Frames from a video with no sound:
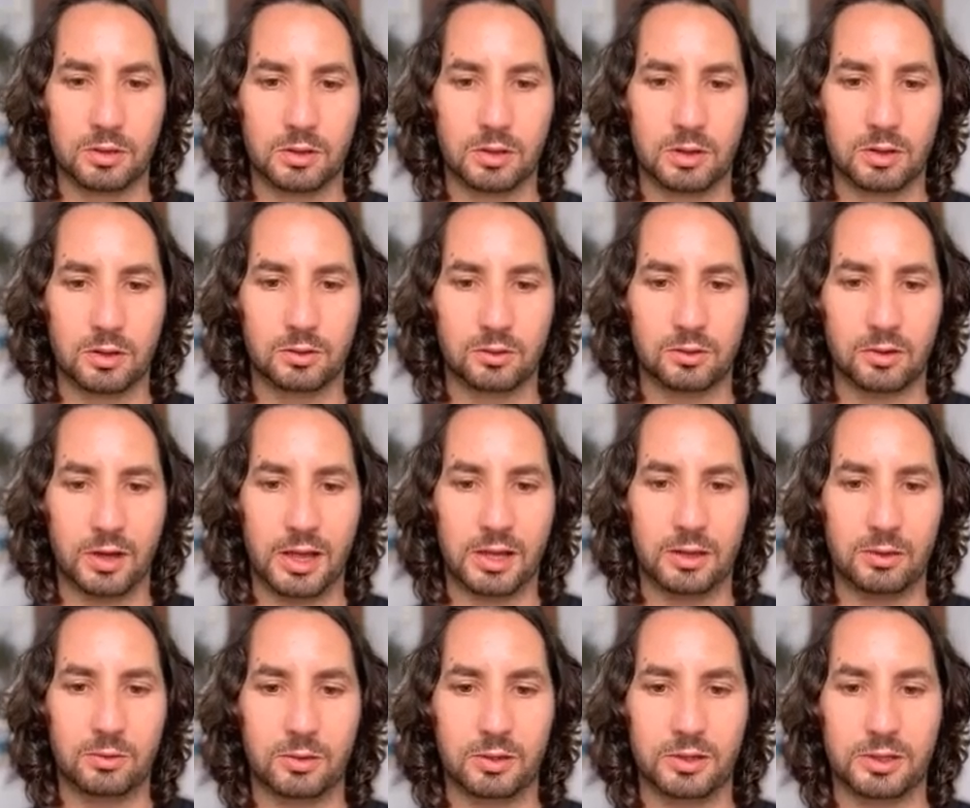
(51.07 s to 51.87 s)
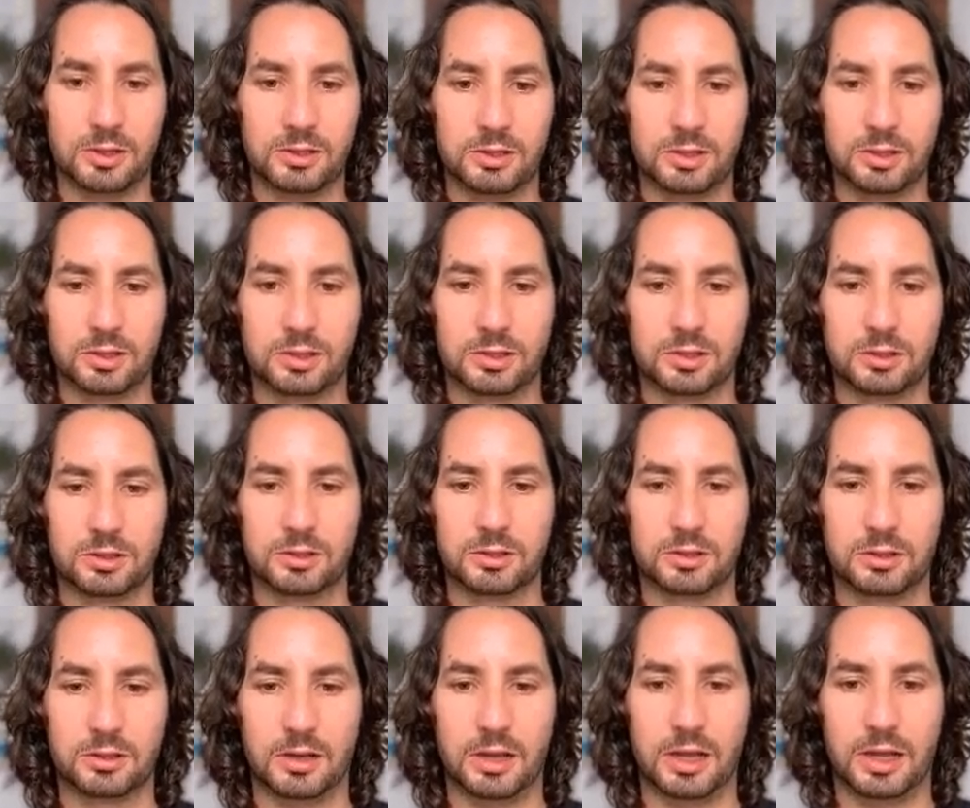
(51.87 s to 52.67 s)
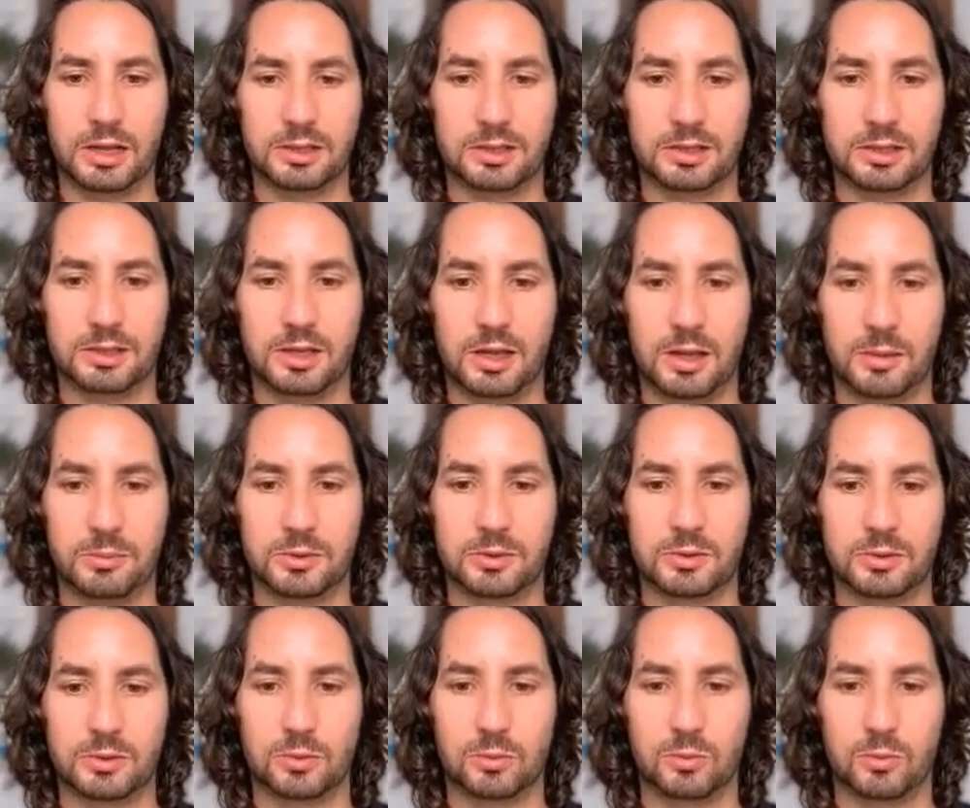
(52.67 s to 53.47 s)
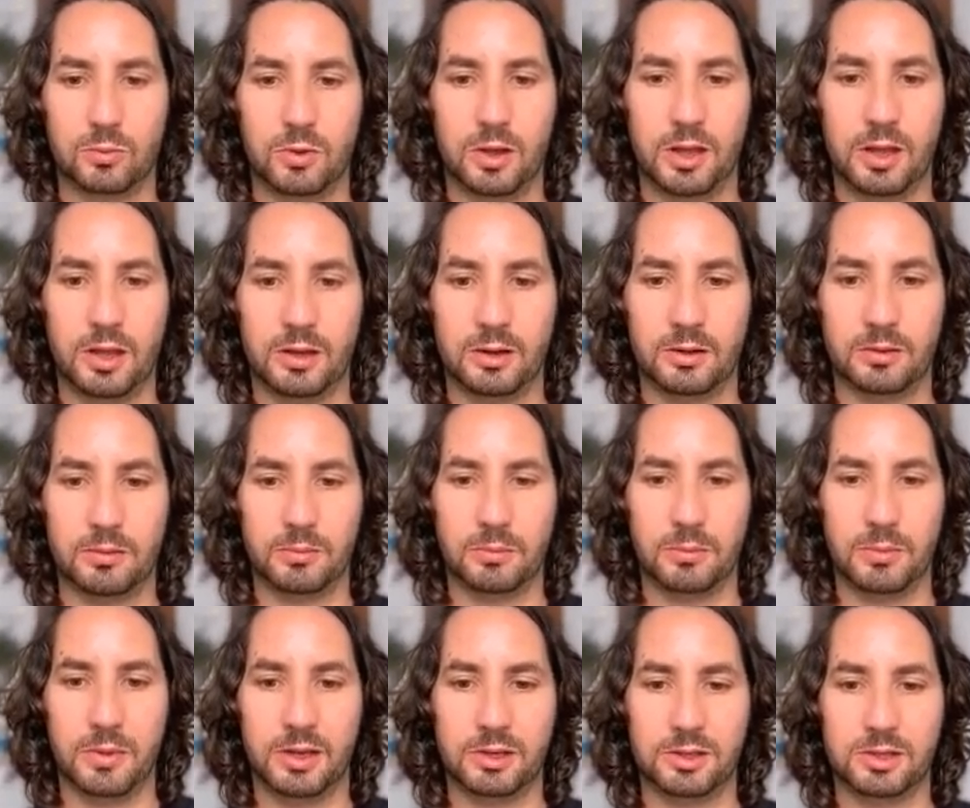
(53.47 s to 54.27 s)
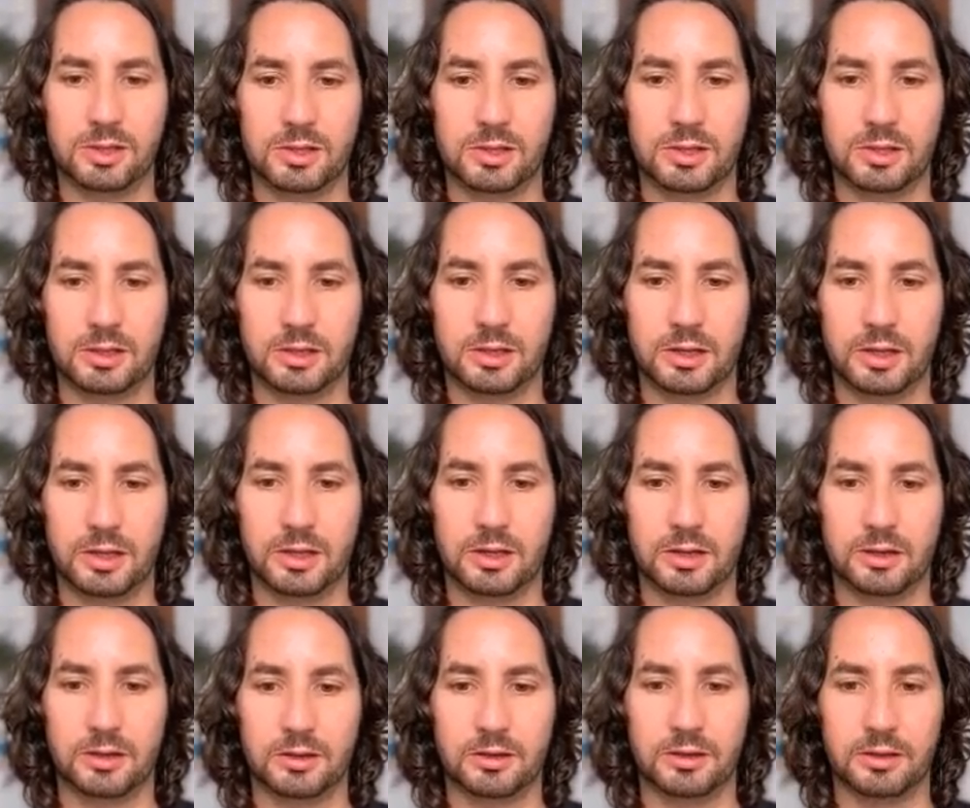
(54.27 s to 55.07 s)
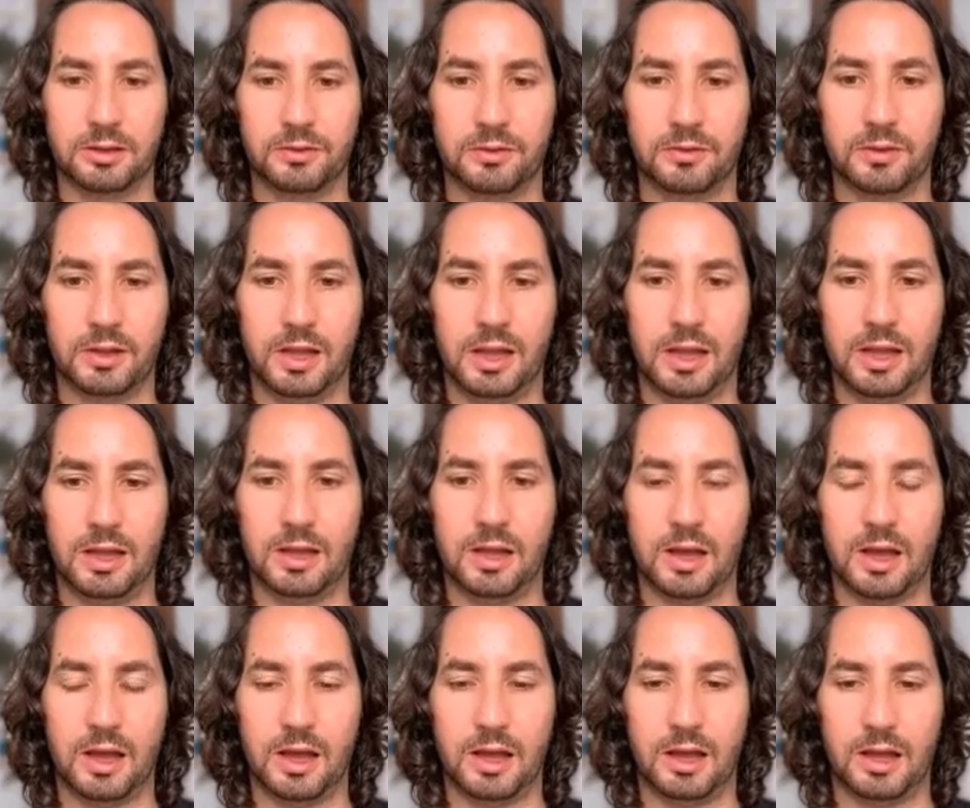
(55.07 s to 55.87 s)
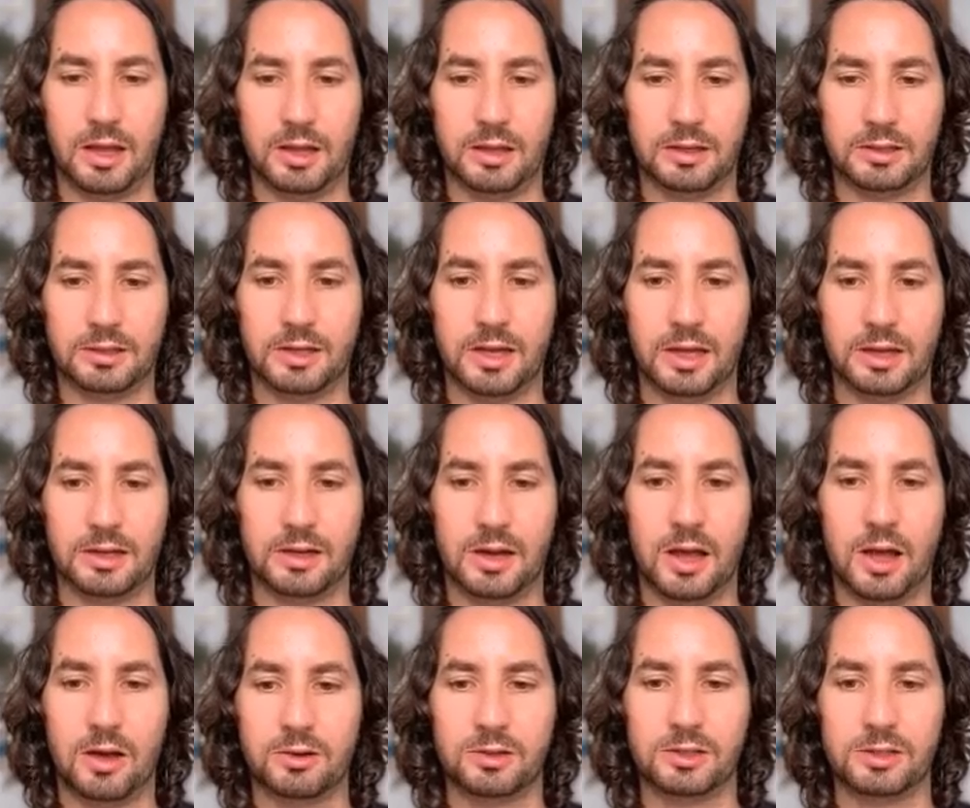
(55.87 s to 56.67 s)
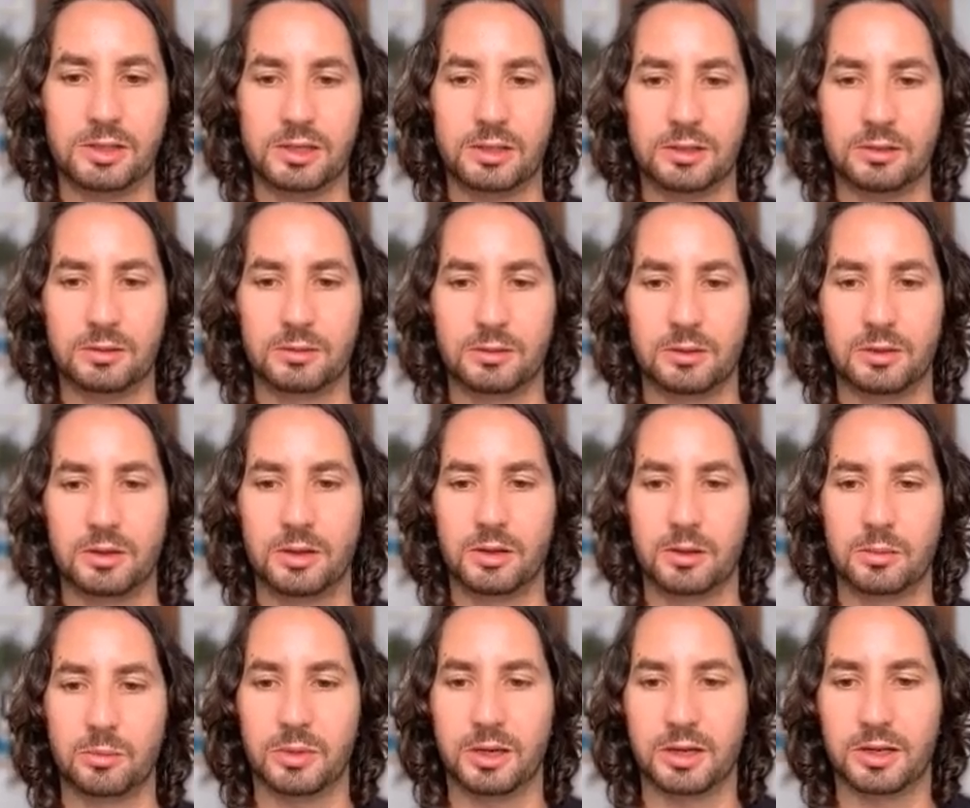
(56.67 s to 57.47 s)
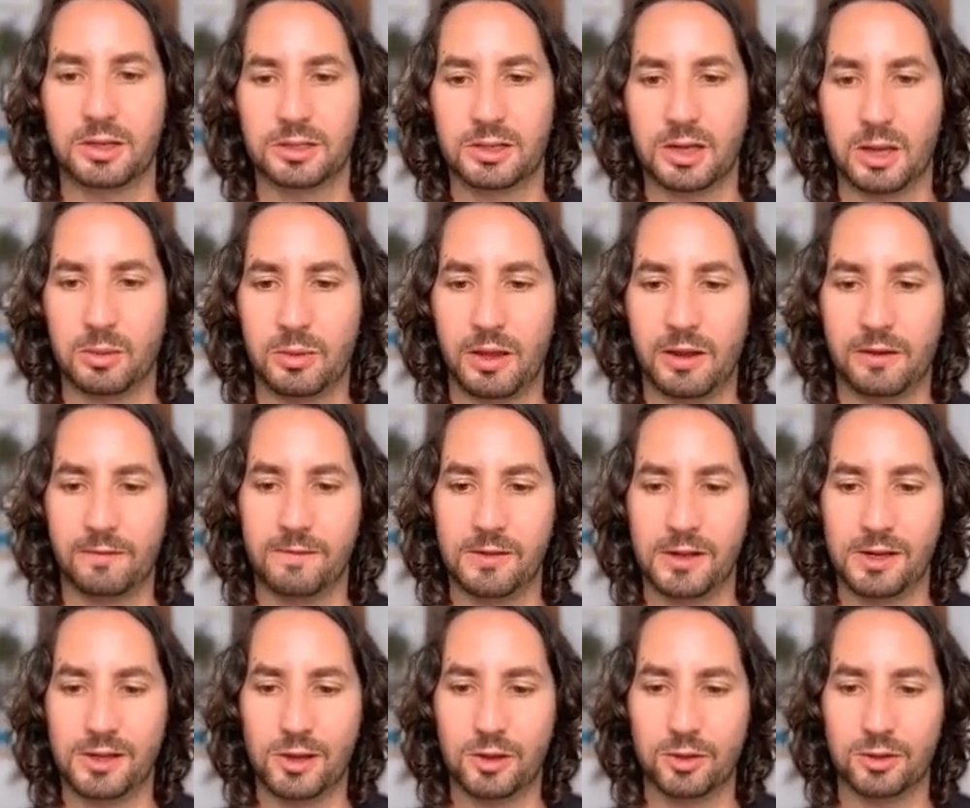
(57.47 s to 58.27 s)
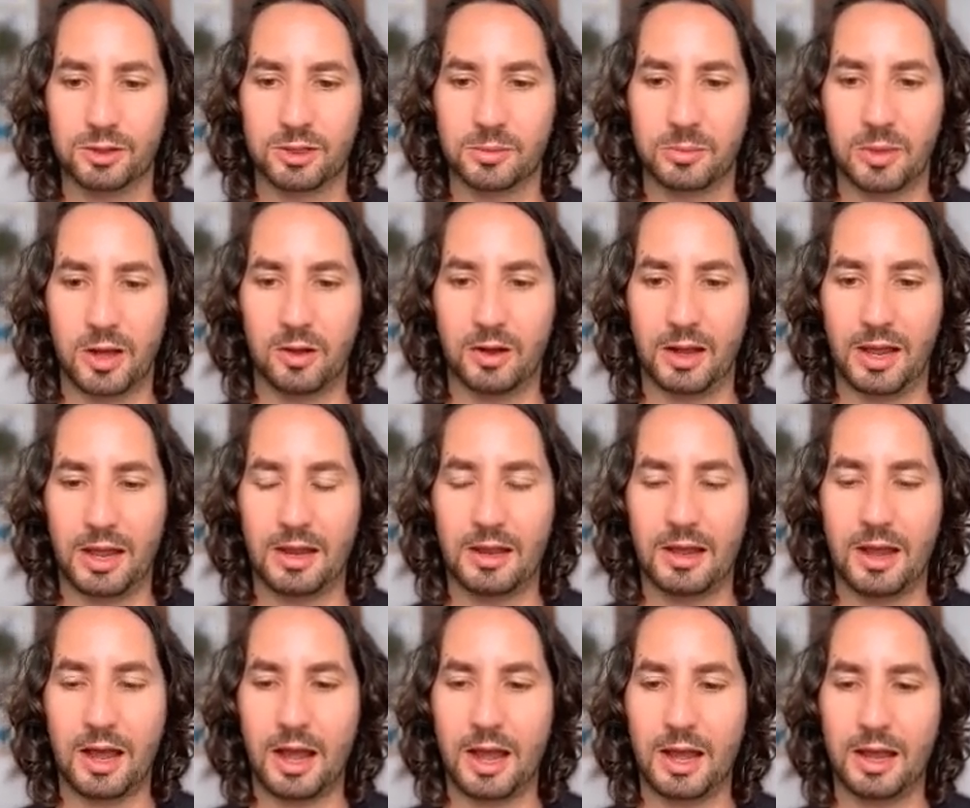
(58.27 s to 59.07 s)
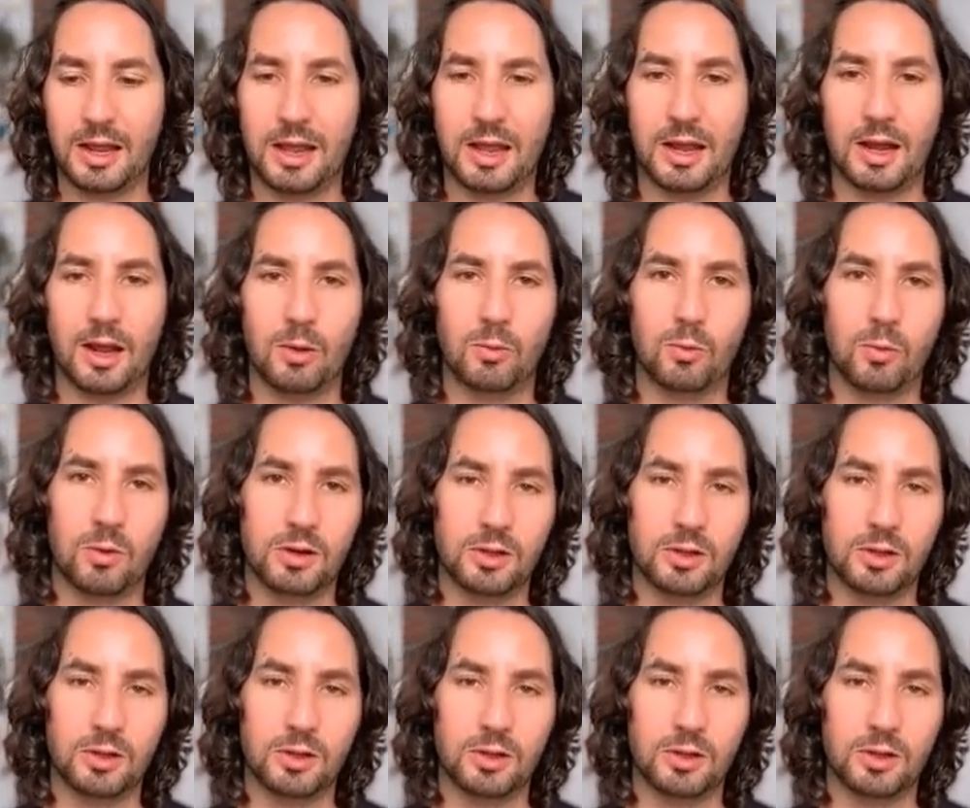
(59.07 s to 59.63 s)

language except when mentioning AI technology, because I make videos about AI and I want to